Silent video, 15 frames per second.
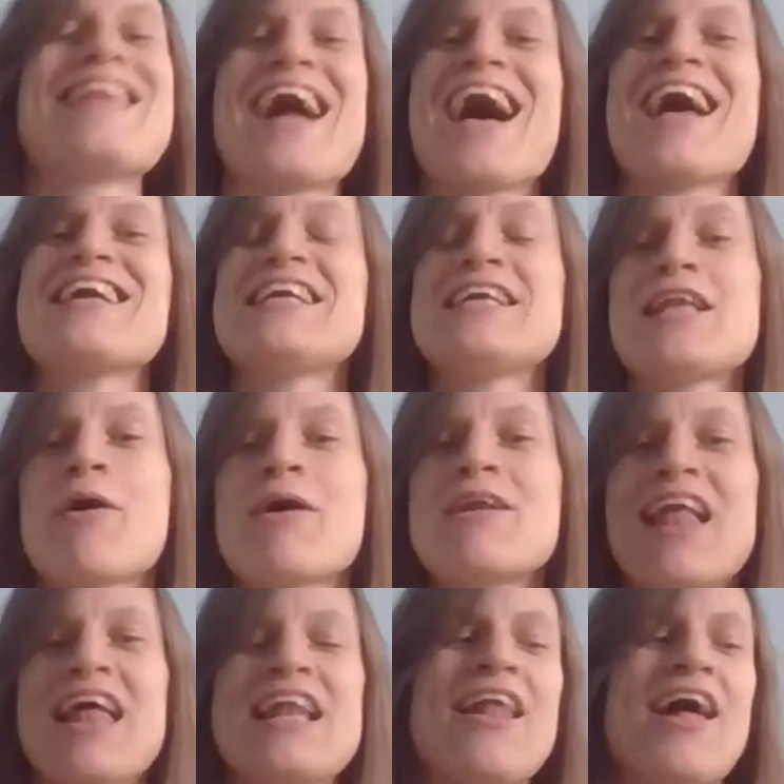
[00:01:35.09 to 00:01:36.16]
that I, you know, I,
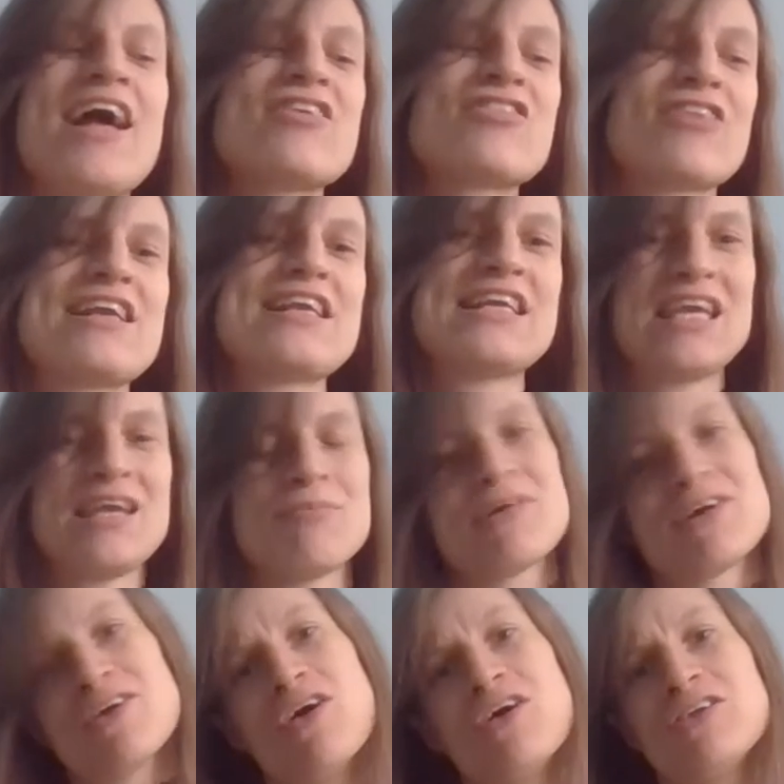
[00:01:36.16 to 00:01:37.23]
I like trying to keep
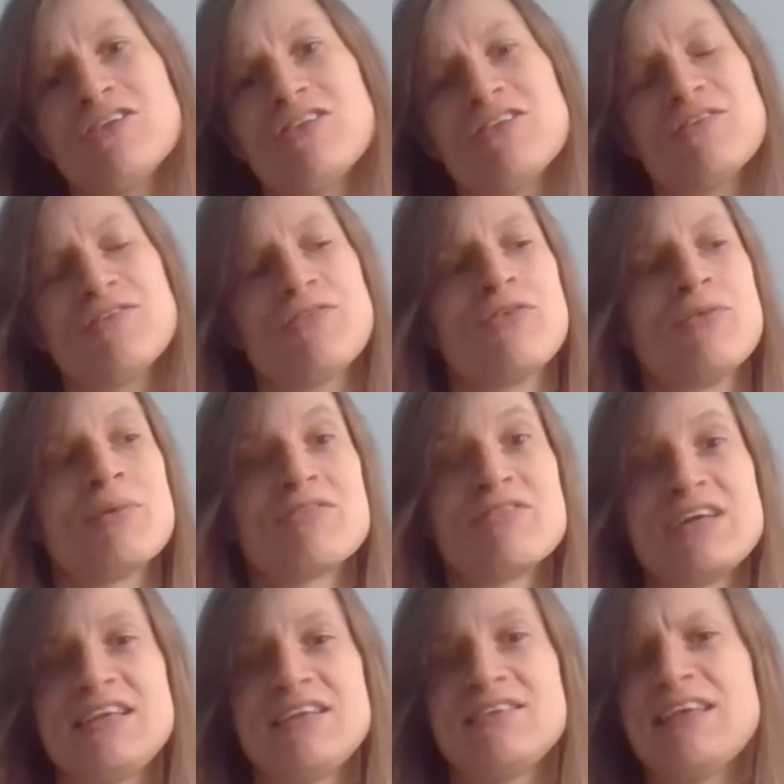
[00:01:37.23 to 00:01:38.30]
my costs for my
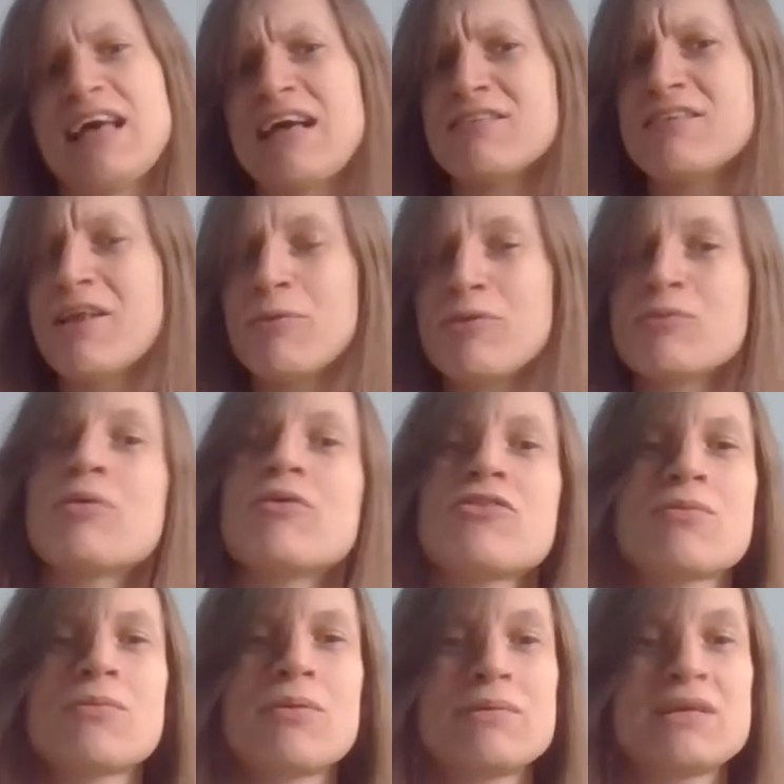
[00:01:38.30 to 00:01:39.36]
readers as low as
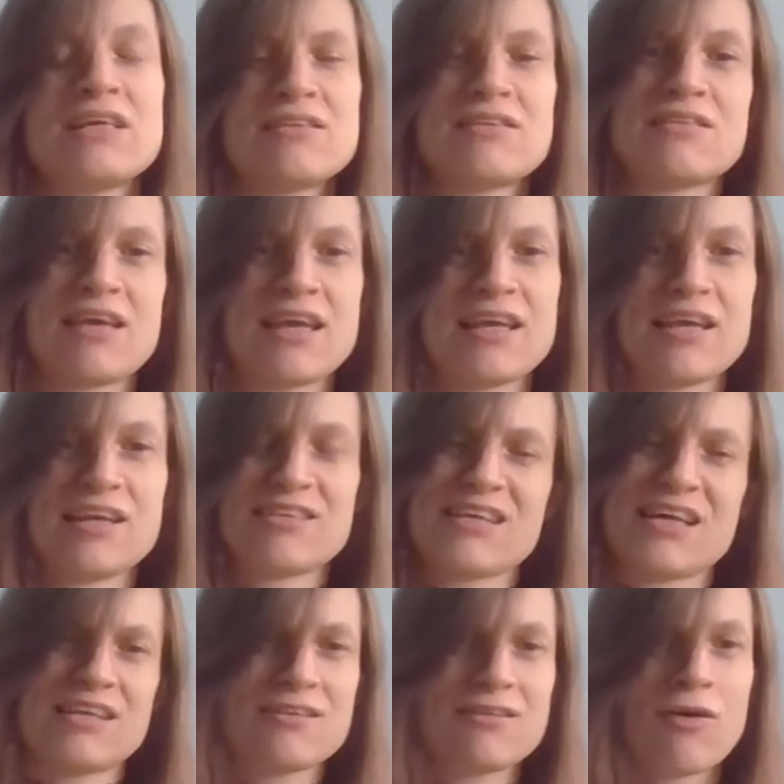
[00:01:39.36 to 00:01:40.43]
possible because they're taking a
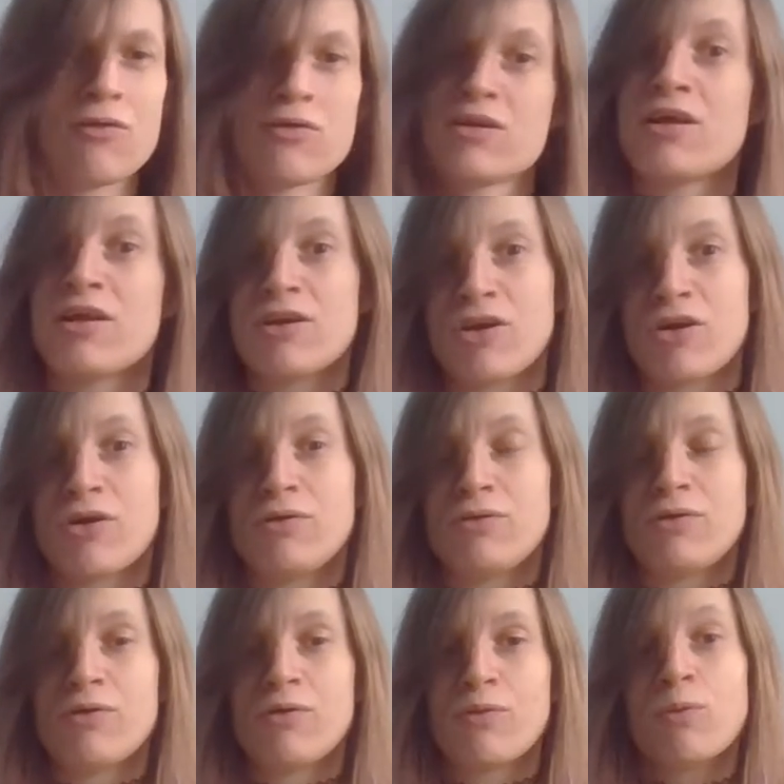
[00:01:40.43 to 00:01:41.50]
chance on an
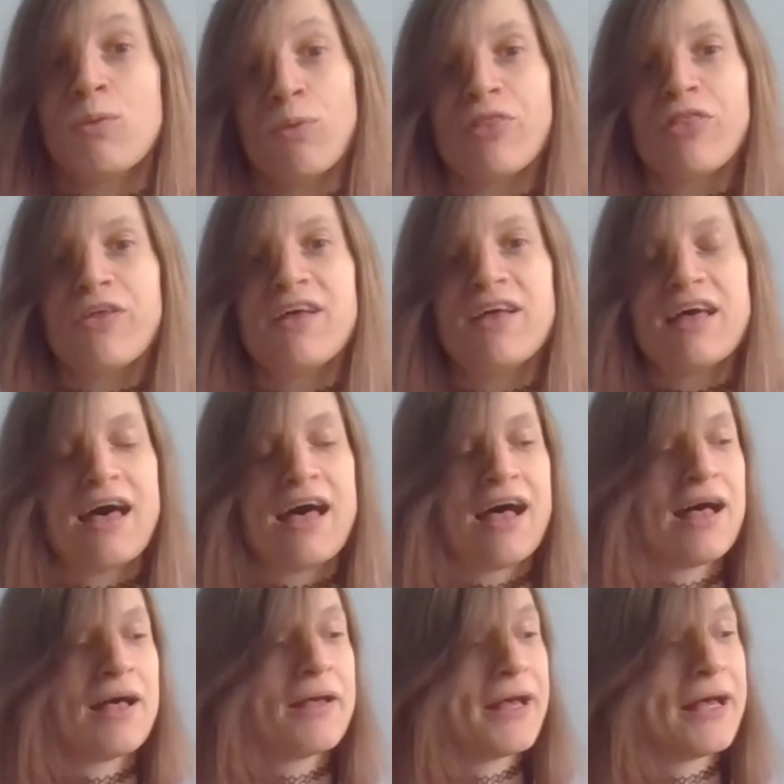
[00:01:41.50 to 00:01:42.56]
unknown author
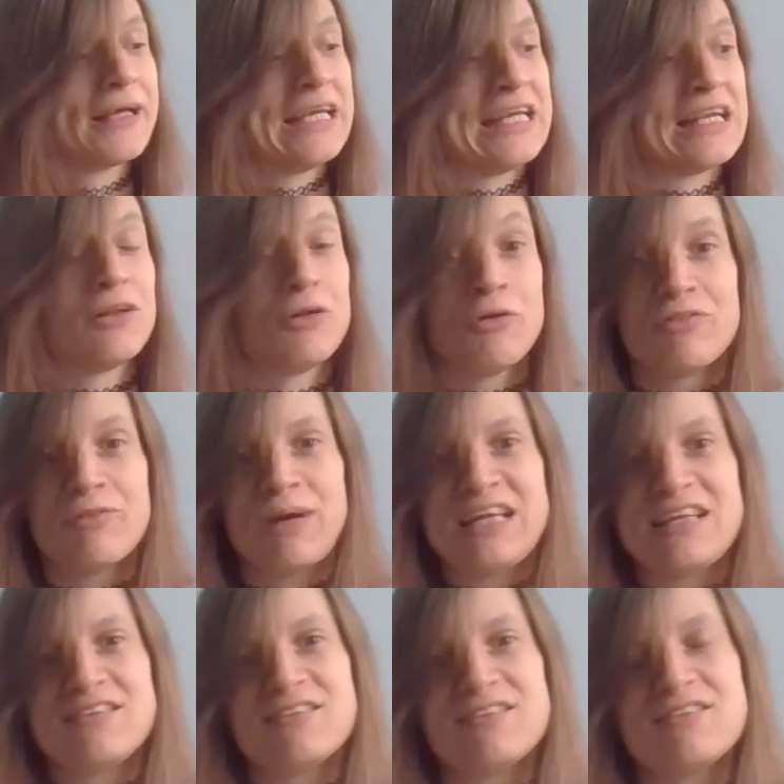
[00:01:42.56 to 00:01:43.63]
uh, in a lot of
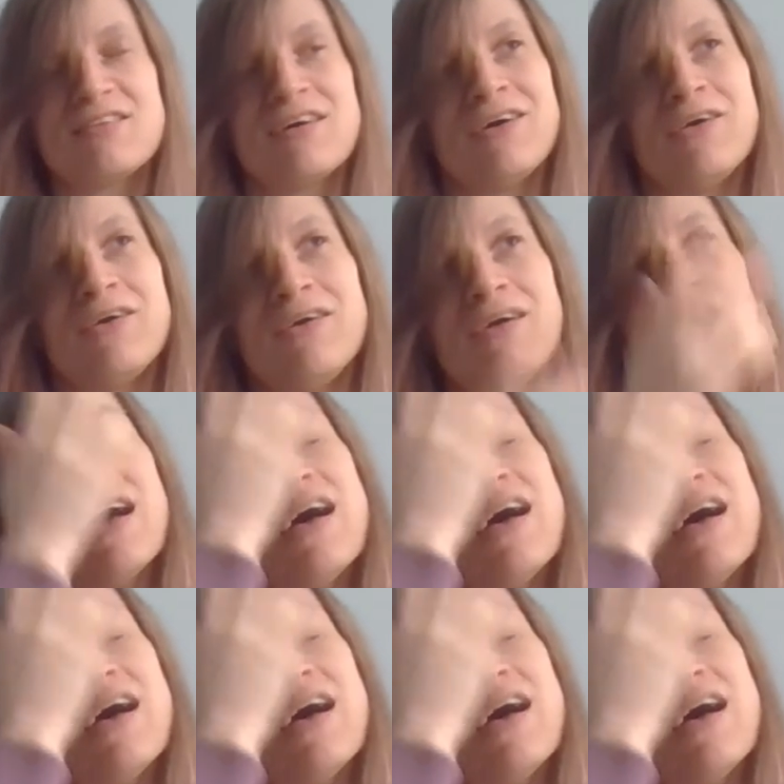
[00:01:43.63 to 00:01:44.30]
ways. So